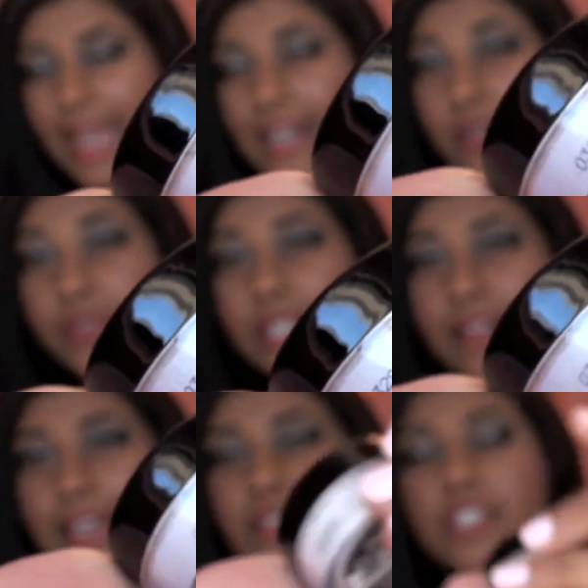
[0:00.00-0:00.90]
and I
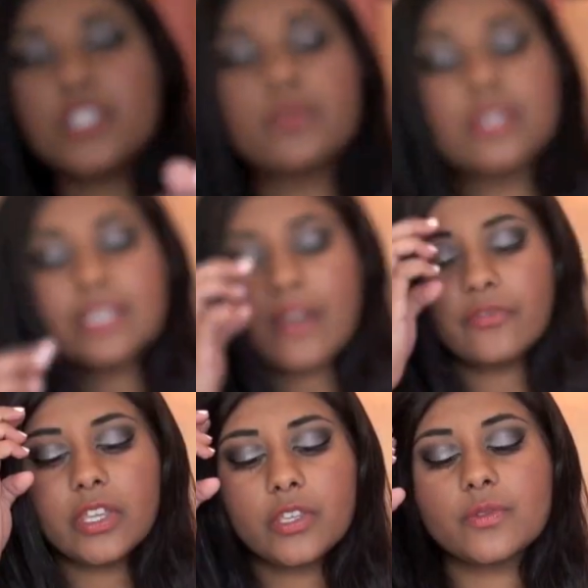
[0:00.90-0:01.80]
really like this. You can
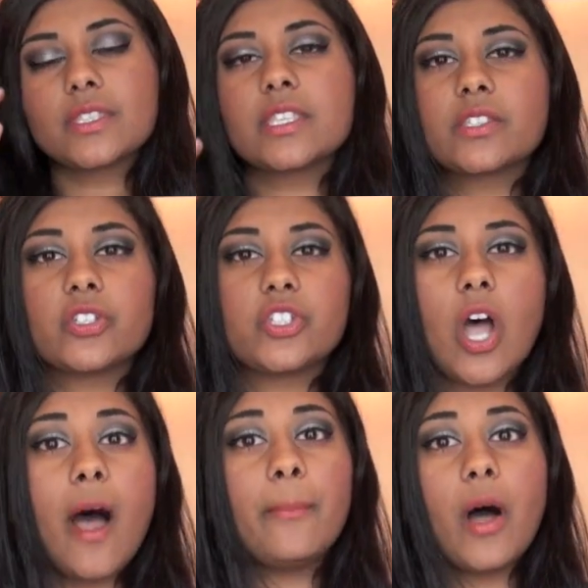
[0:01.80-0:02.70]
definitely use this to
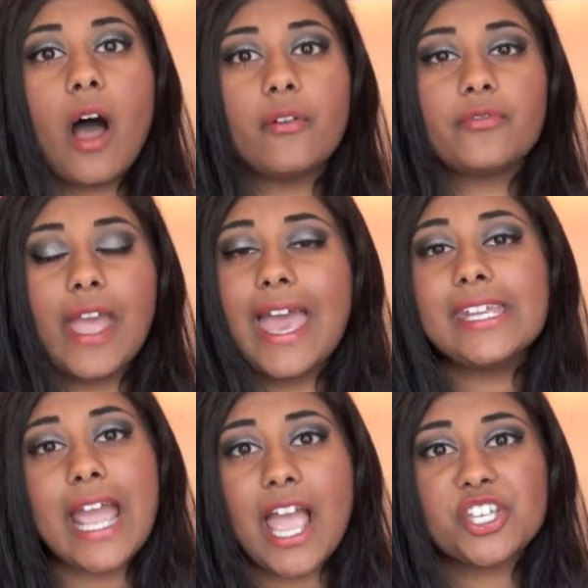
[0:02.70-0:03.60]
top off
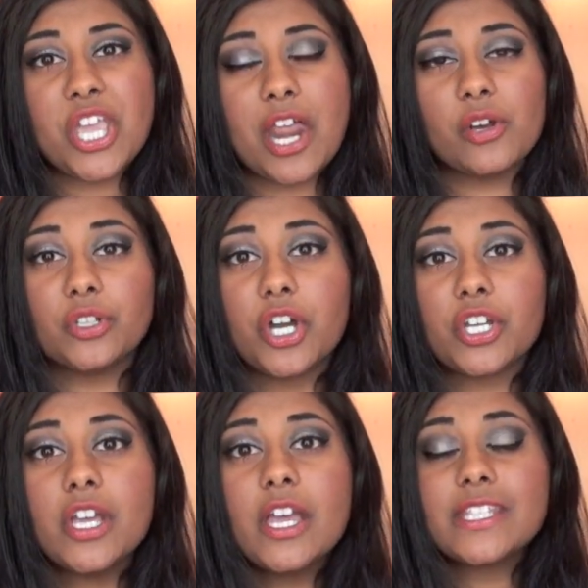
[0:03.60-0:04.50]
any eyeshadow
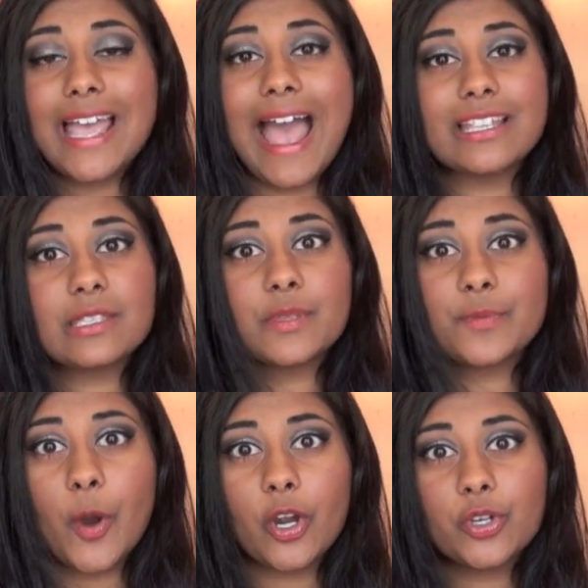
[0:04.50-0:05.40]
look to add some
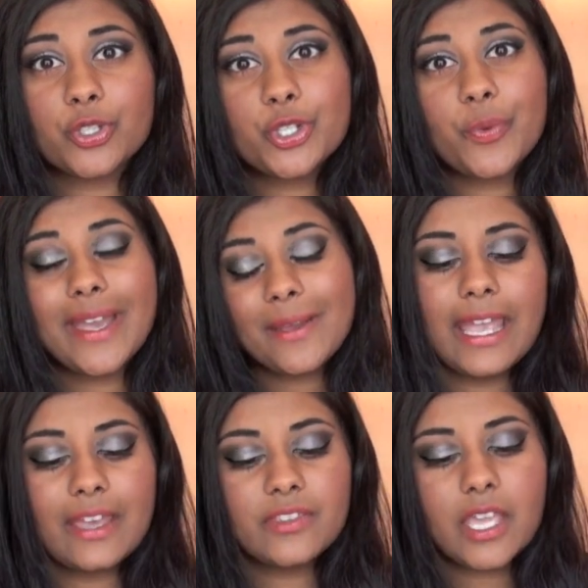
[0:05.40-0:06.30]
sparkle to it.
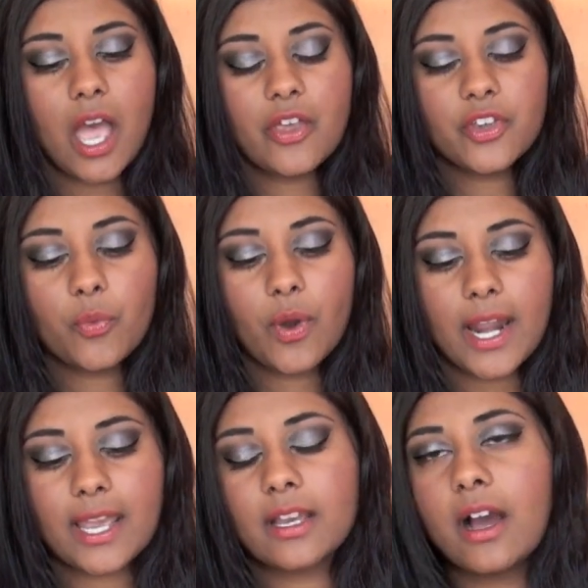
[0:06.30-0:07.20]
And the other
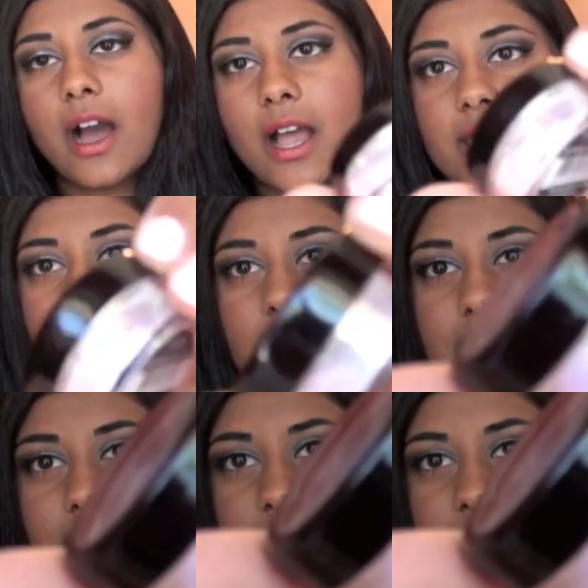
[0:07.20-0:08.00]
one I got is